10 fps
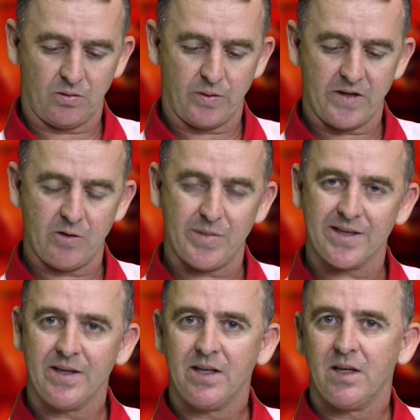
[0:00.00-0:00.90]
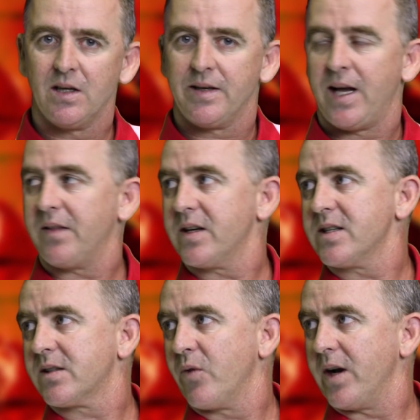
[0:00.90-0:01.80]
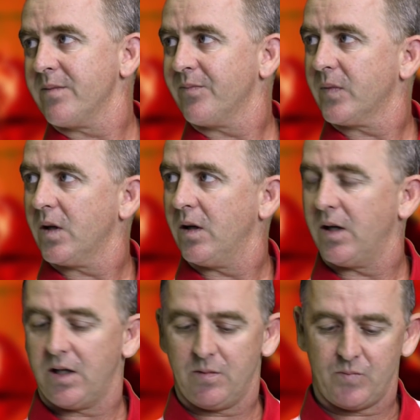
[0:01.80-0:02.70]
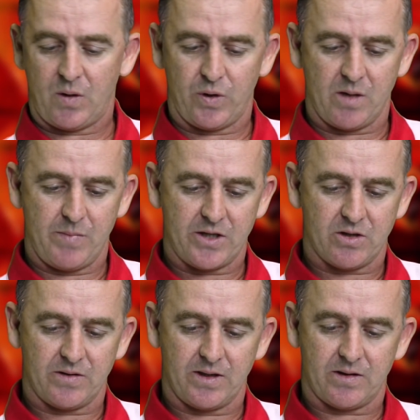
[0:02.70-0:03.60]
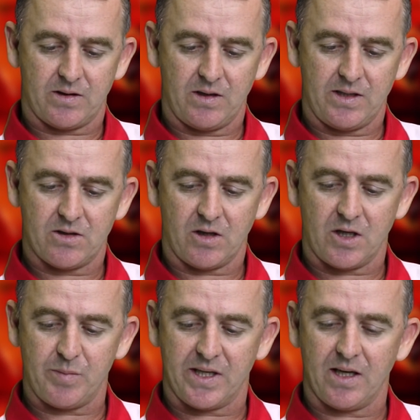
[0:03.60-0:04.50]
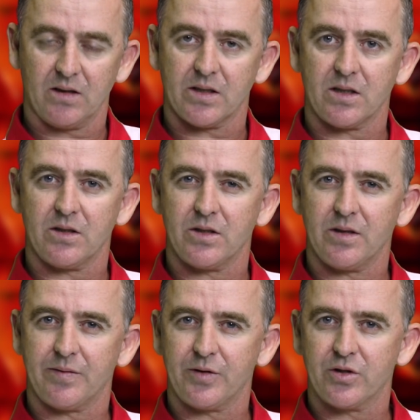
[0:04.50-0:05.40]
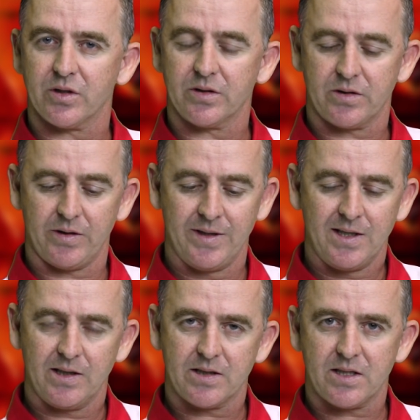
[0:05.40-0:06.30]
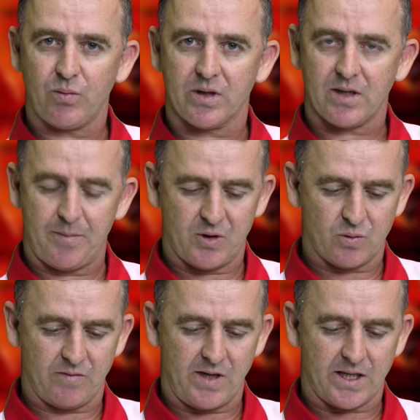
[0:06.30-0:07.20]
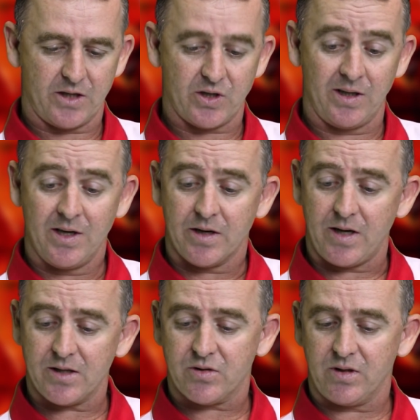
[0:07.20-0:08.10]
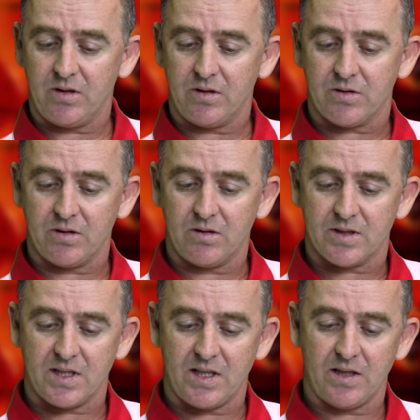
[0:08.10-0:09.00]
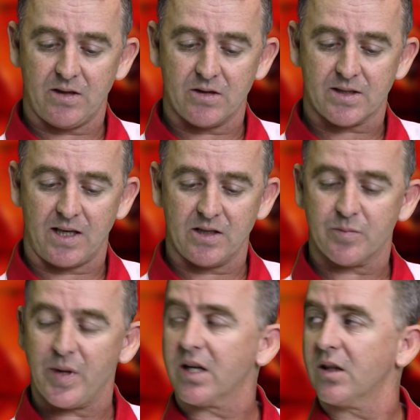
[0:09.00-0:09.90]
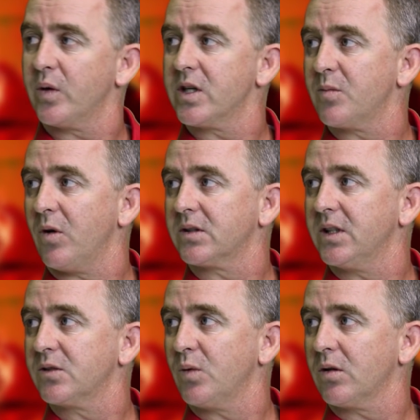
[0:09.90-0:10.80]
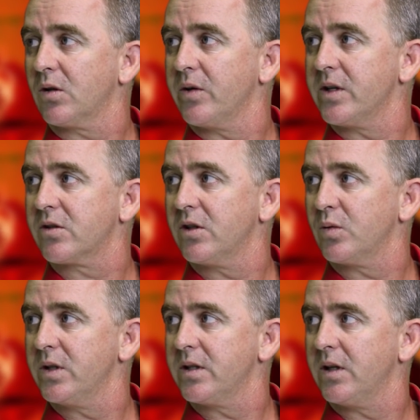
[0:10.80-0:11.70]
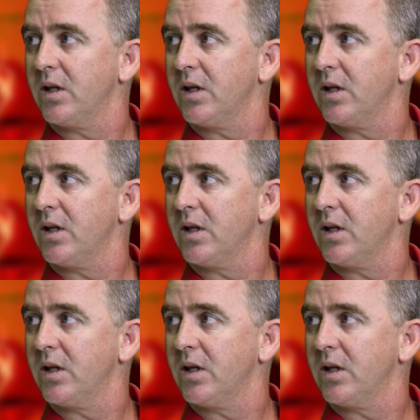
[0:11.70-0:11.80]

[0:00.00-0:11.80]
whatever. But now that he's run, I would imagine that he's not going to be gelded in the near future. So let's see what happens with Viking Trail. Nice to see those colours back in the winner's box as well. Glorious Goodwood.